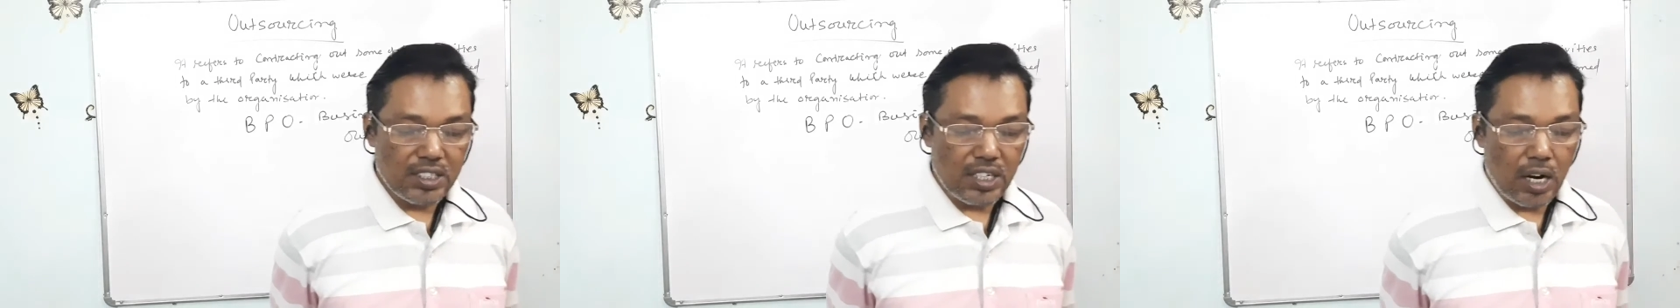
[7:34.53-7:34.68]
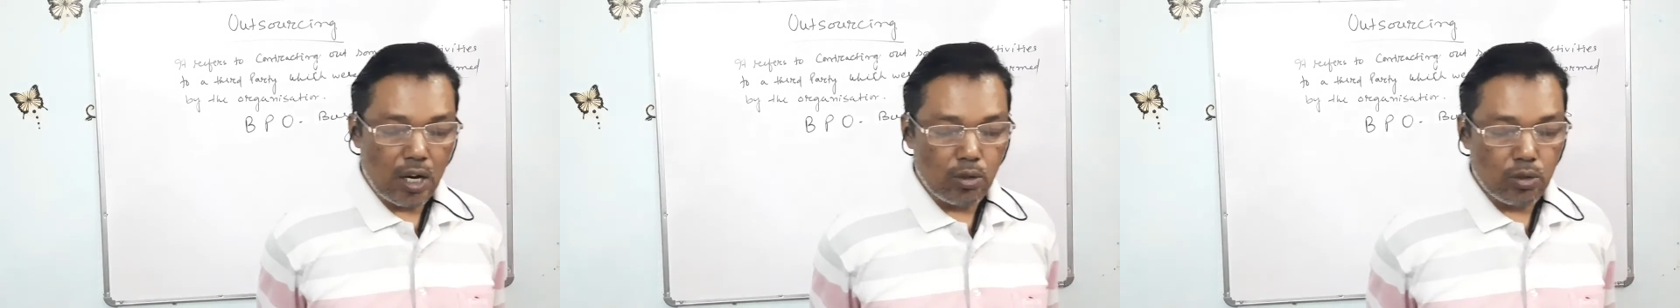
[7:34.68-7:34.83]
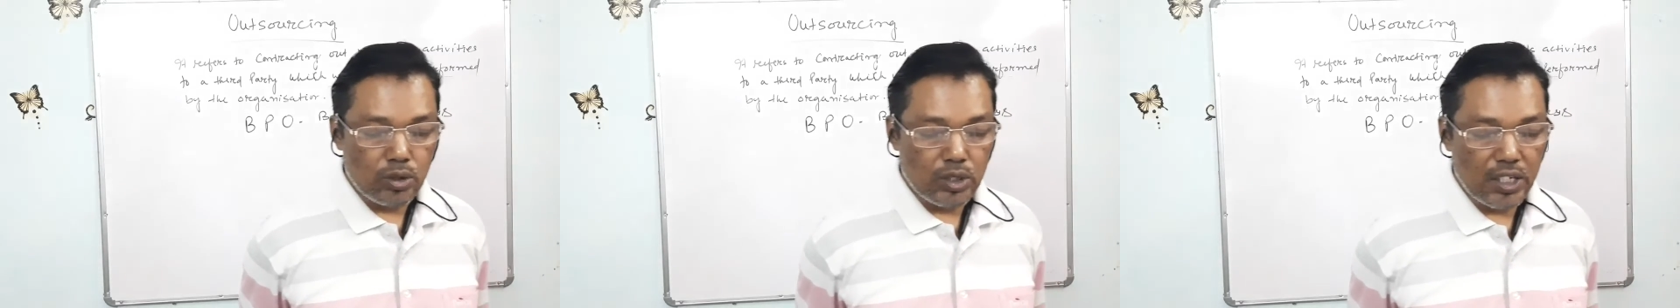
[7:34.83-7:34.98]

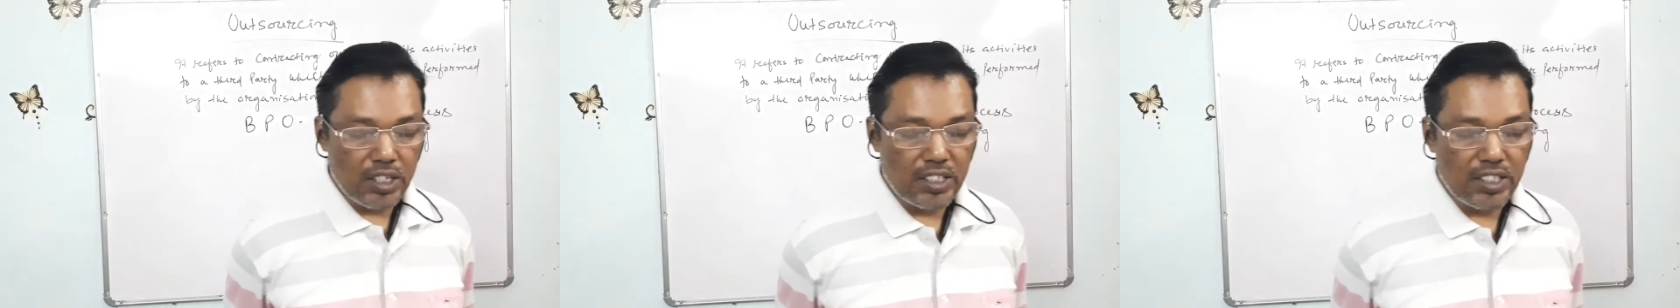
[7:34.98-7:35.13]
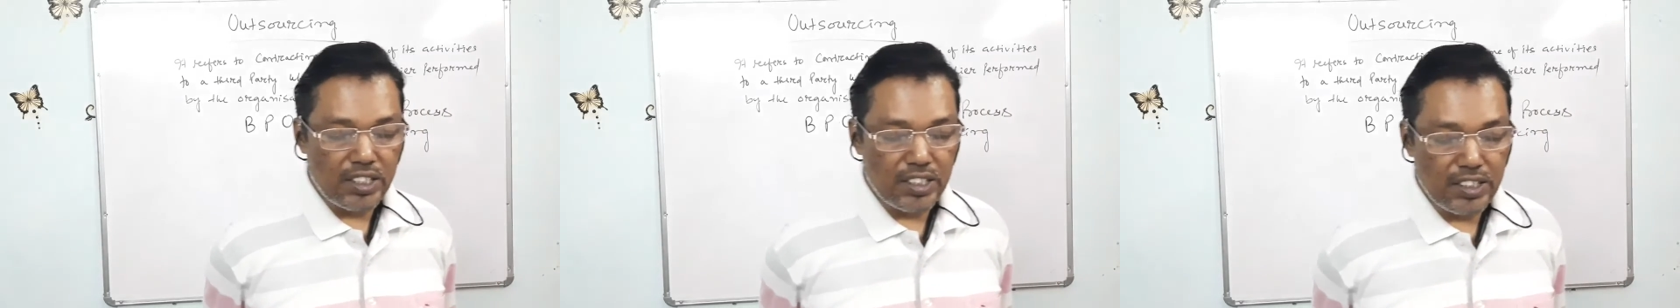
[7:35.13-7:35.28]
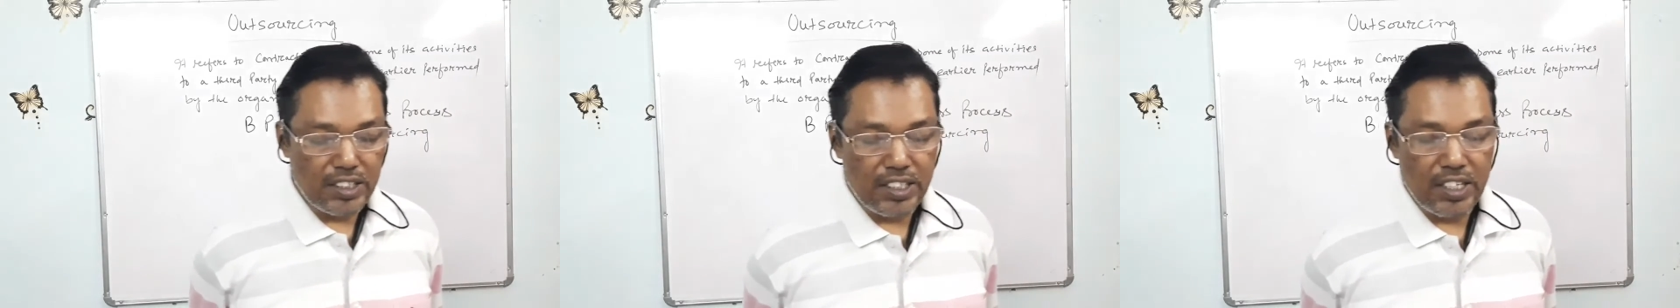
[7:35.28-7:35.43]
outside
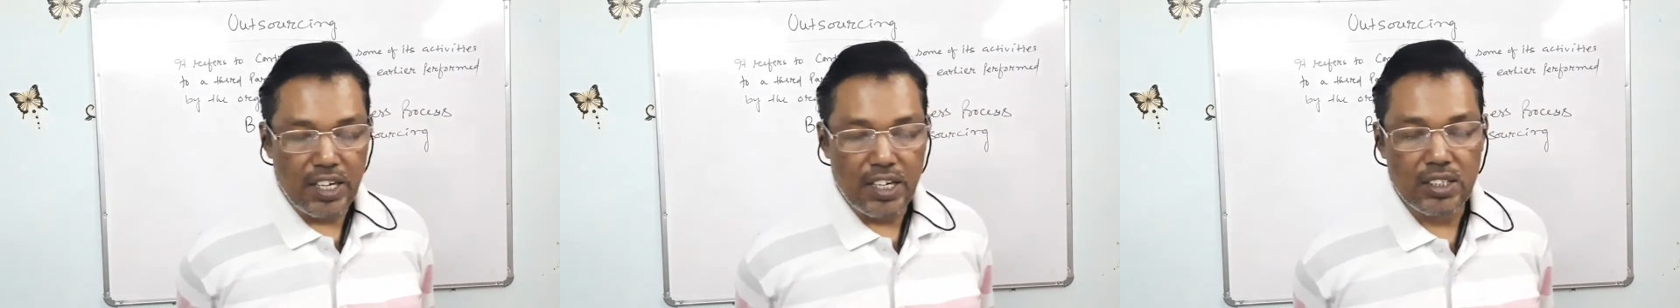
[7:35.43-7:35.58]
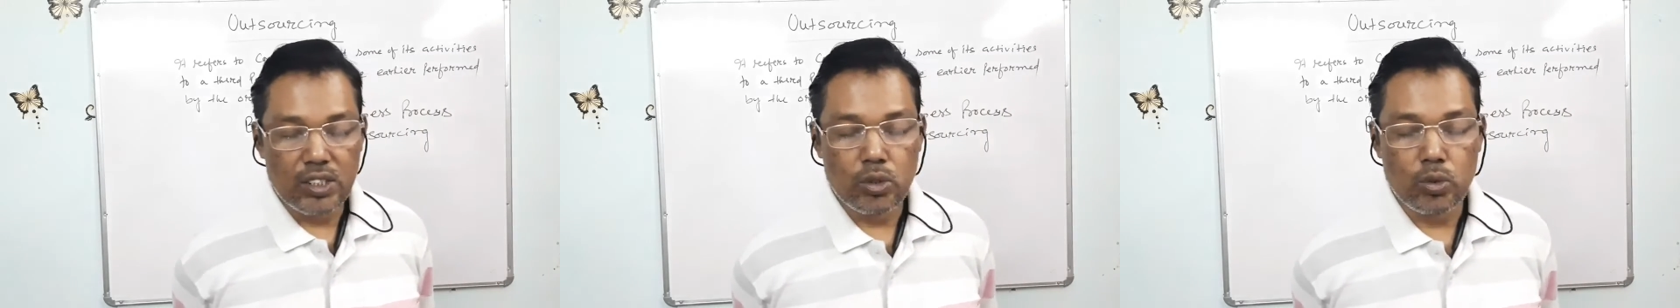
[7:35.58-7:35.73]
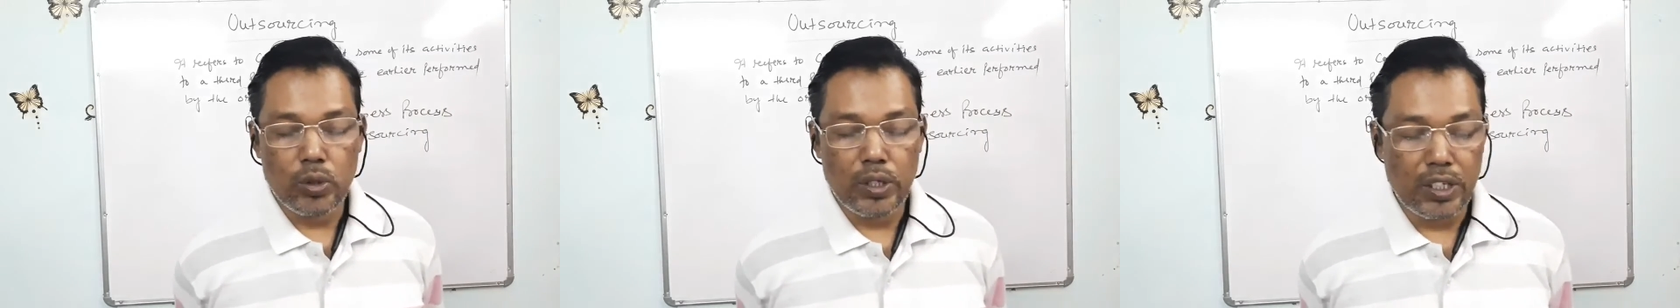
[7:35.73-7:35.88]
India
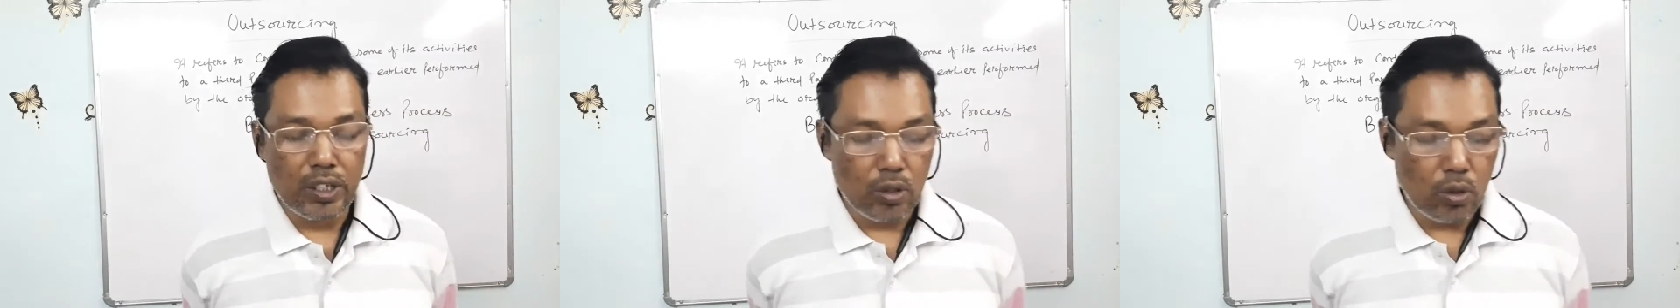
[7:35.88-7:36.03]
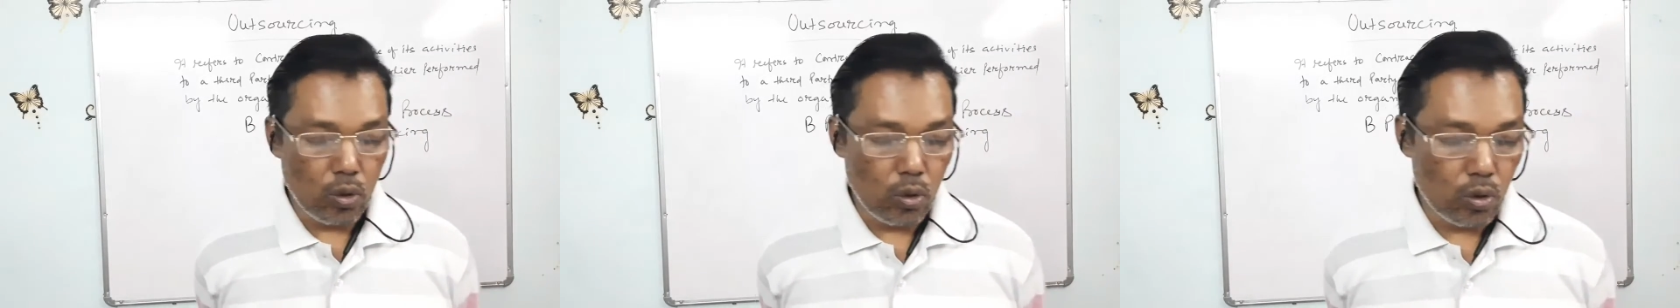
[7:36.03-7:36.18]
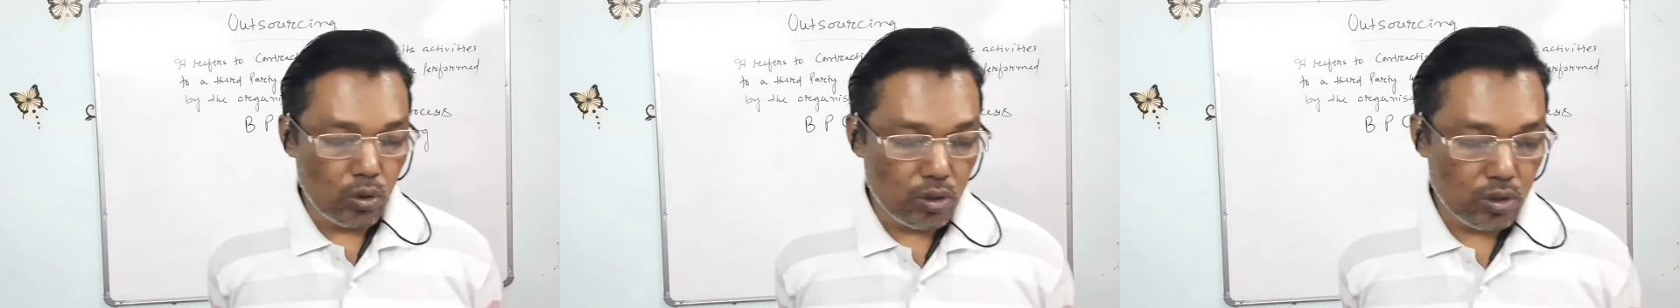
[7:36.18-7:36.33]
to
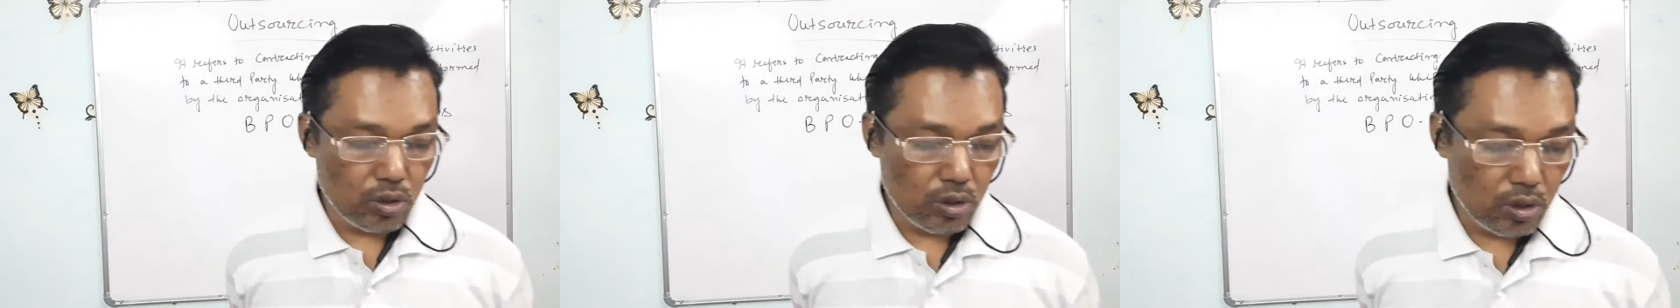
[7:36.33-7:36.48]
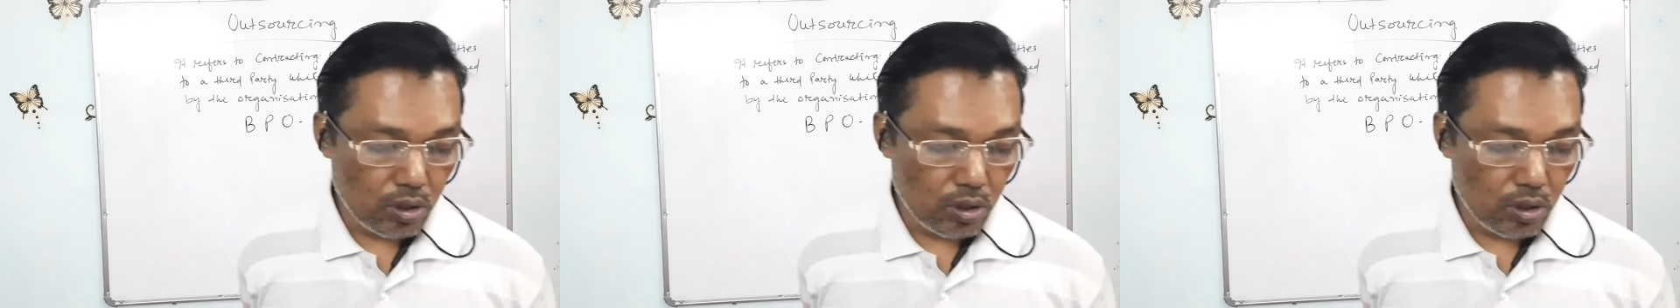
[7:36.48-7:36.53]
include.